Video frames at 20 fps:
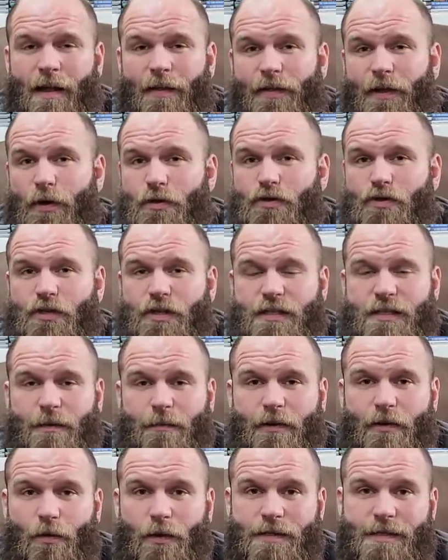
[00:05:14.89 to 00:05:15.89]
Those are just
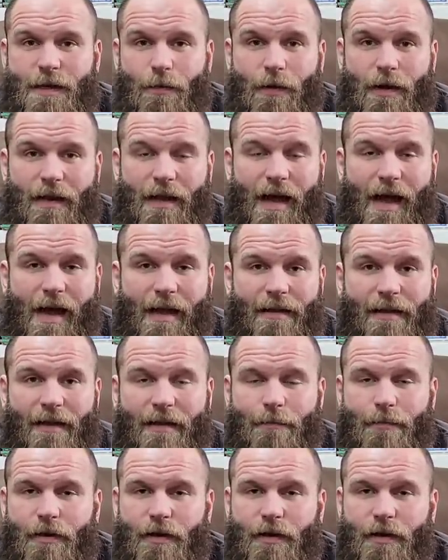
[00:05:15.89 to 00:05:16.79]
some of the ones I wanted to highlight.